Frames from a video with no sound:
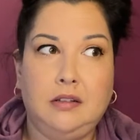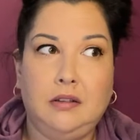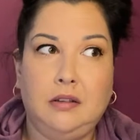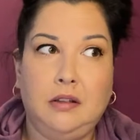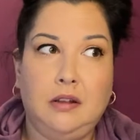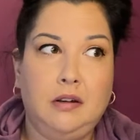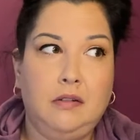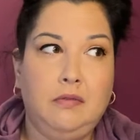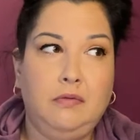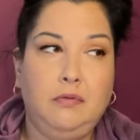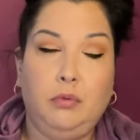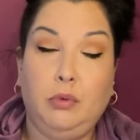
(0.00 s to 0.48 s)
lot
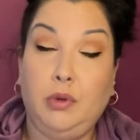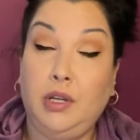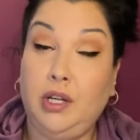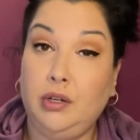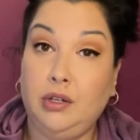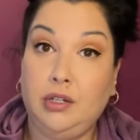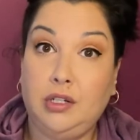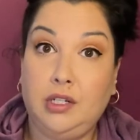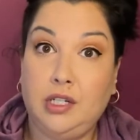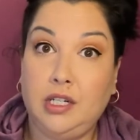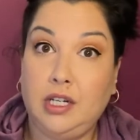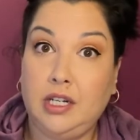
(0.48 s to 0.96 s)
of weird
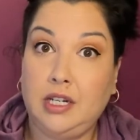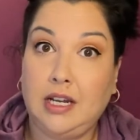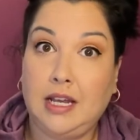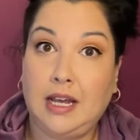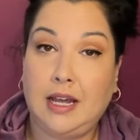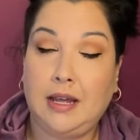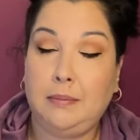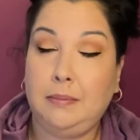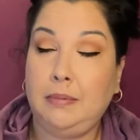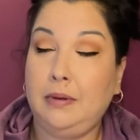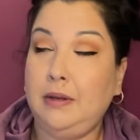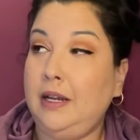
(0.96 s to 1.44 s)
shit
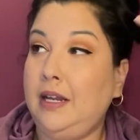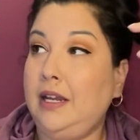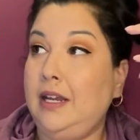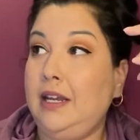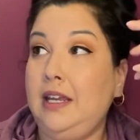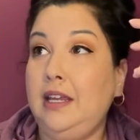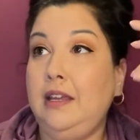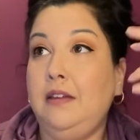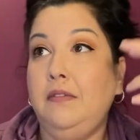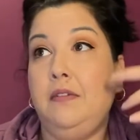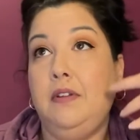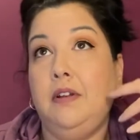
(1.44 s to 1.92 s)
happening.
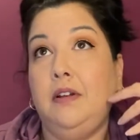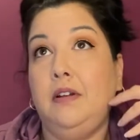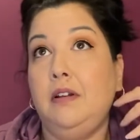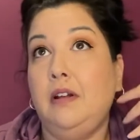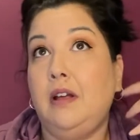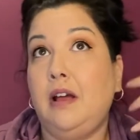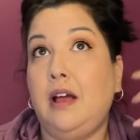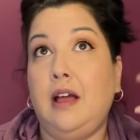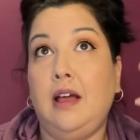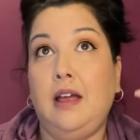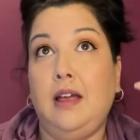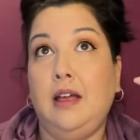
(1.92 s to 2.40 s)
Even,
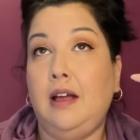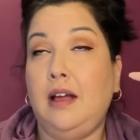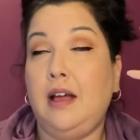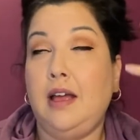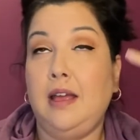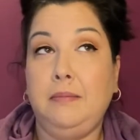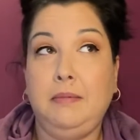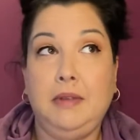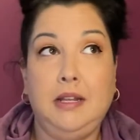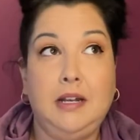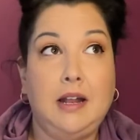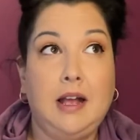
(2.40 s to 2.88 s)
I
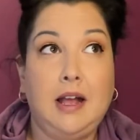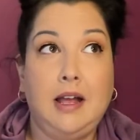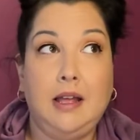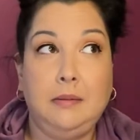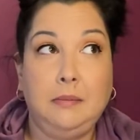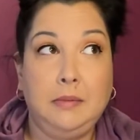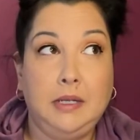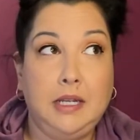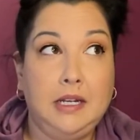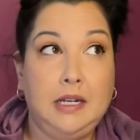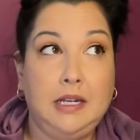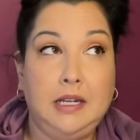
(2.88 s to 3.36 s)
mean, I'm
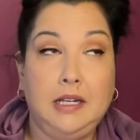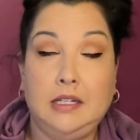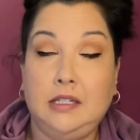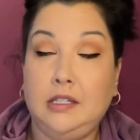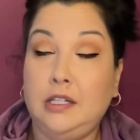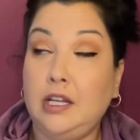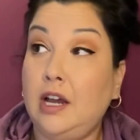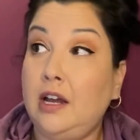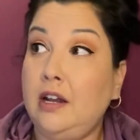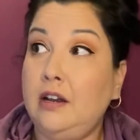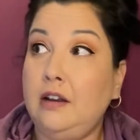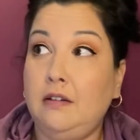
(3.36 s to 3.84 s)
getting a
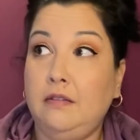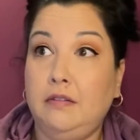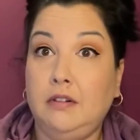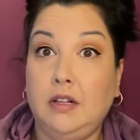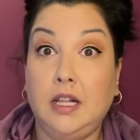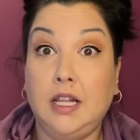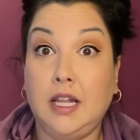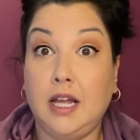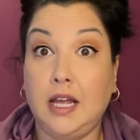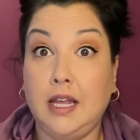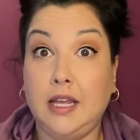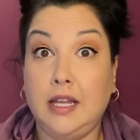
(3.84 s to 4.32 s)
ton of
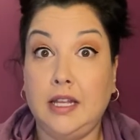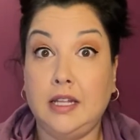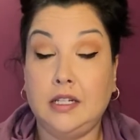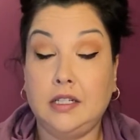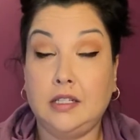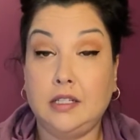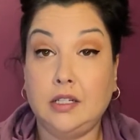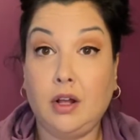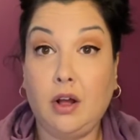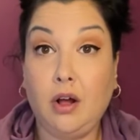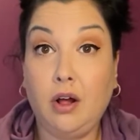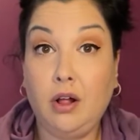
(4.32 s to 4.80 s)
clients
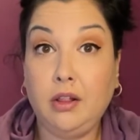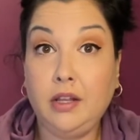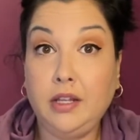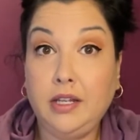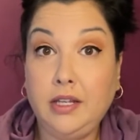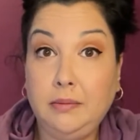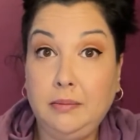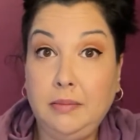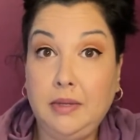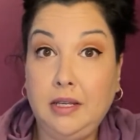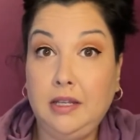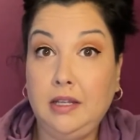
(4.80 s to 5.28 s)

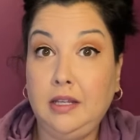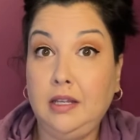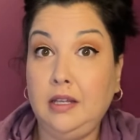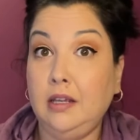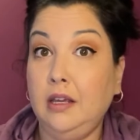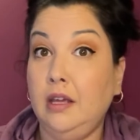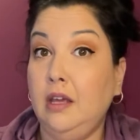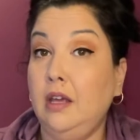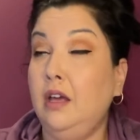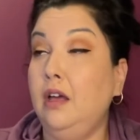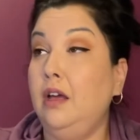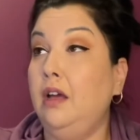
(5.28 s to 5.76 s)
calling me
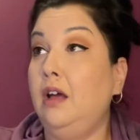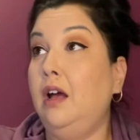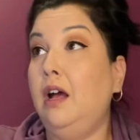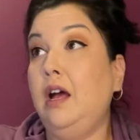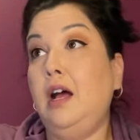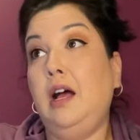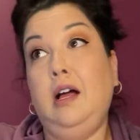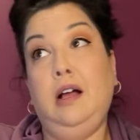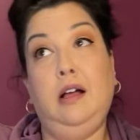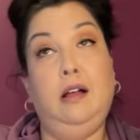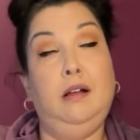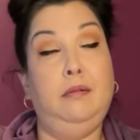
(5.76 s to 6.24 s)

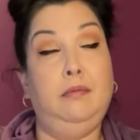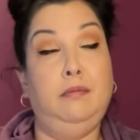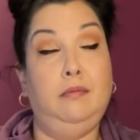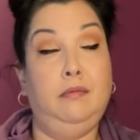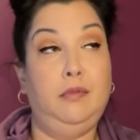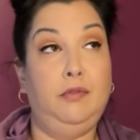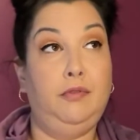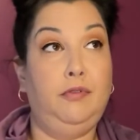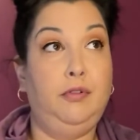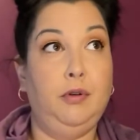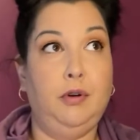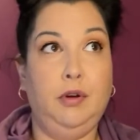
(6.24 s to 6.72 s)

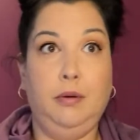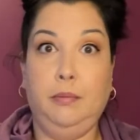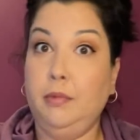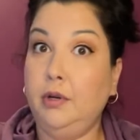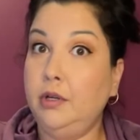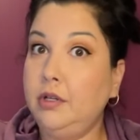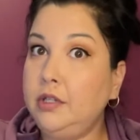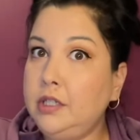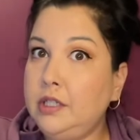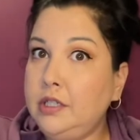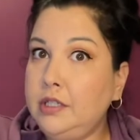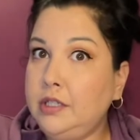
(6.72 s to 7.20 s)
for
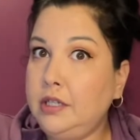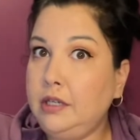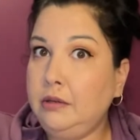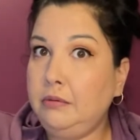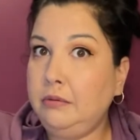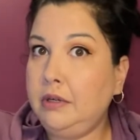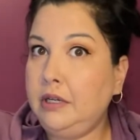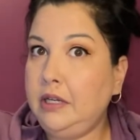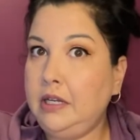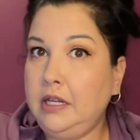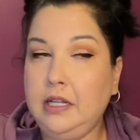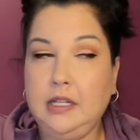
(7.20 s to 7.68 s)
emergency
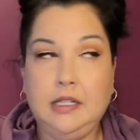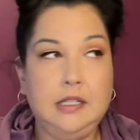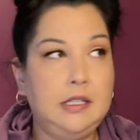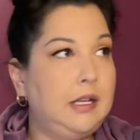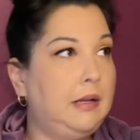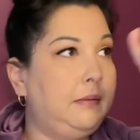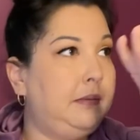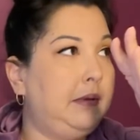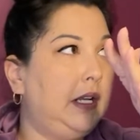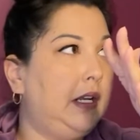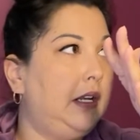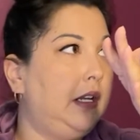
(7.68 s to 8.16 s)
readings.
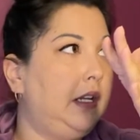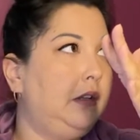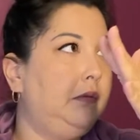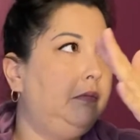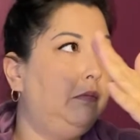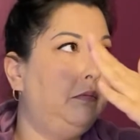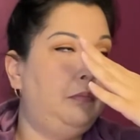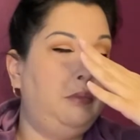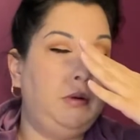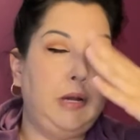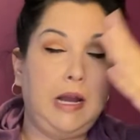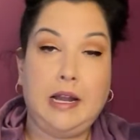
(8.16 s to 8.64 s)
I'm getting
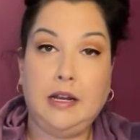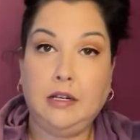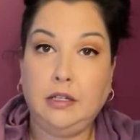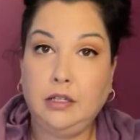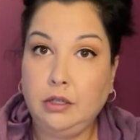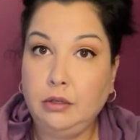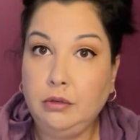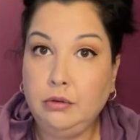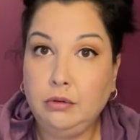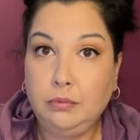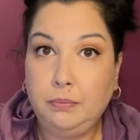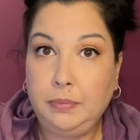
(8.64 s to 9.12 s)
brand
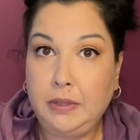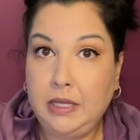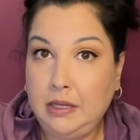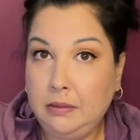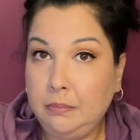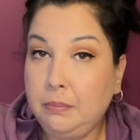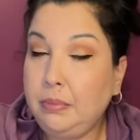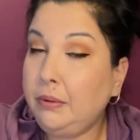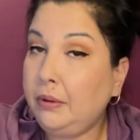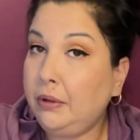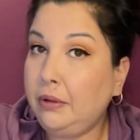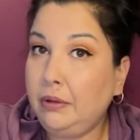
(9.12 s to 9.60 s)
new
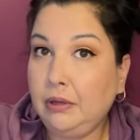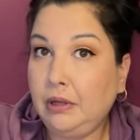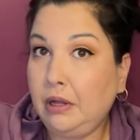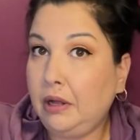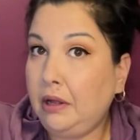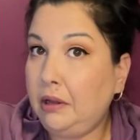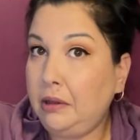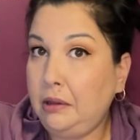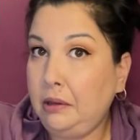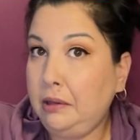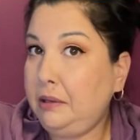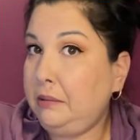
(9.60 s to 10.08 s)
people
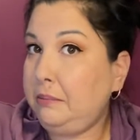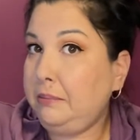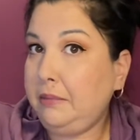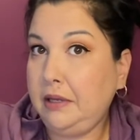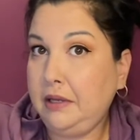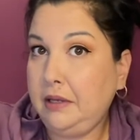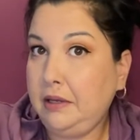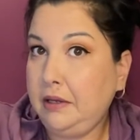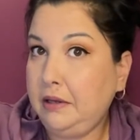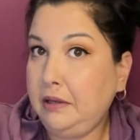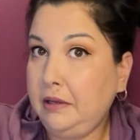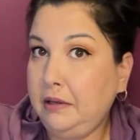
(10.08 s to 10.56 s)
calling
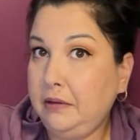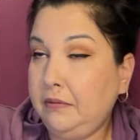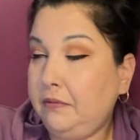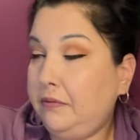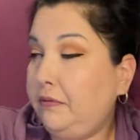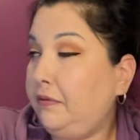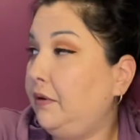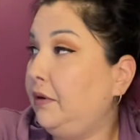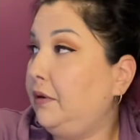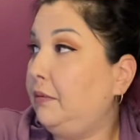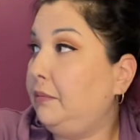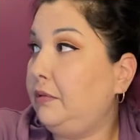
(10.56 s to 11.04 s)
me
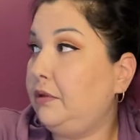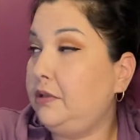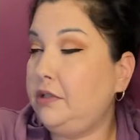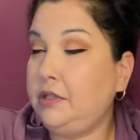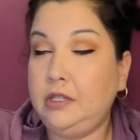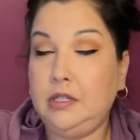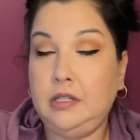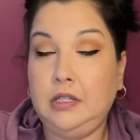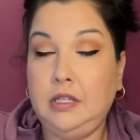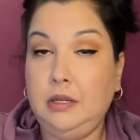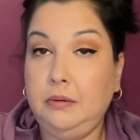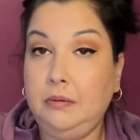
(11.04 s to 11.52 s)
for
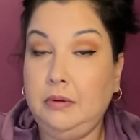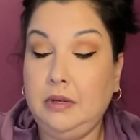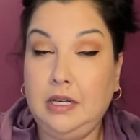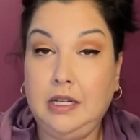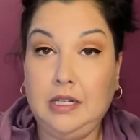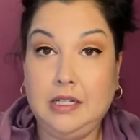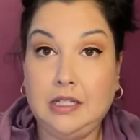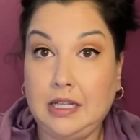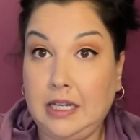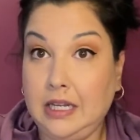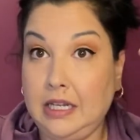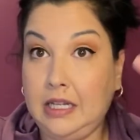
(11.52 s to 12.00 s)
emergency readings.
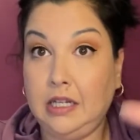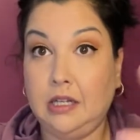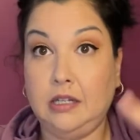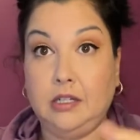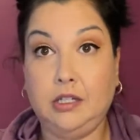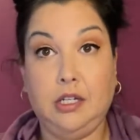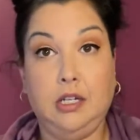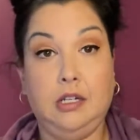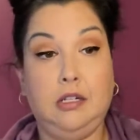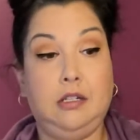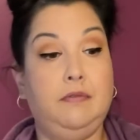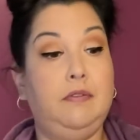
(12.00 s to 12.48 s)
Like,
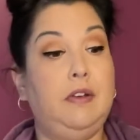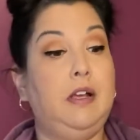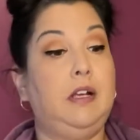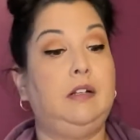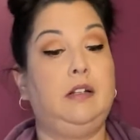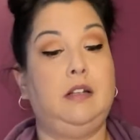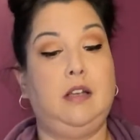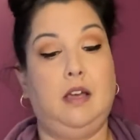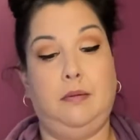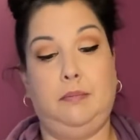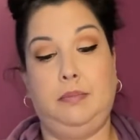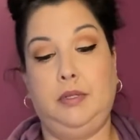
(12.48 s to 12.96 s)
shit's fucked
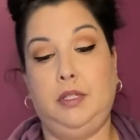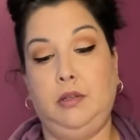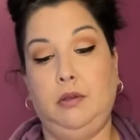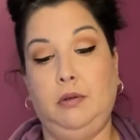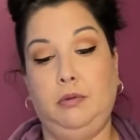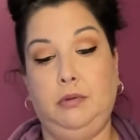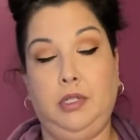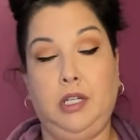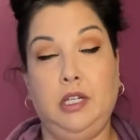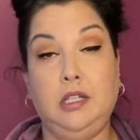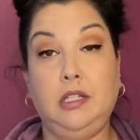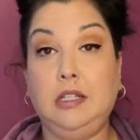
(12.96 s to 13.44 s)
up. So
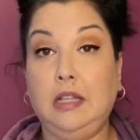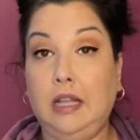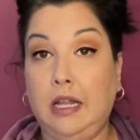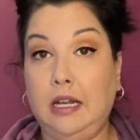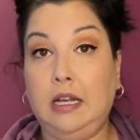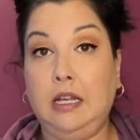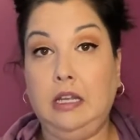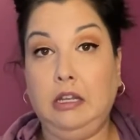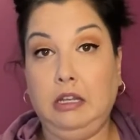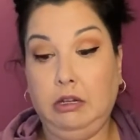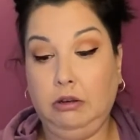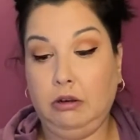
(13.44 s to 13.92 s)
just
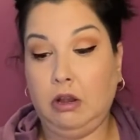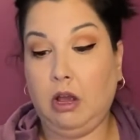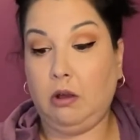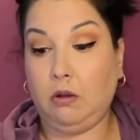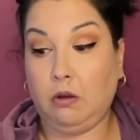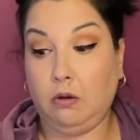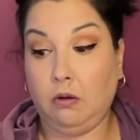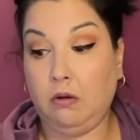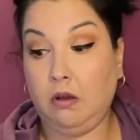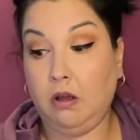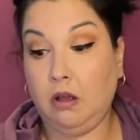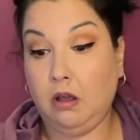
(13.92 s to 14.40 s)
letting you
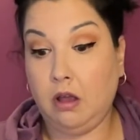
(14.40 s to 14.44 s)
know.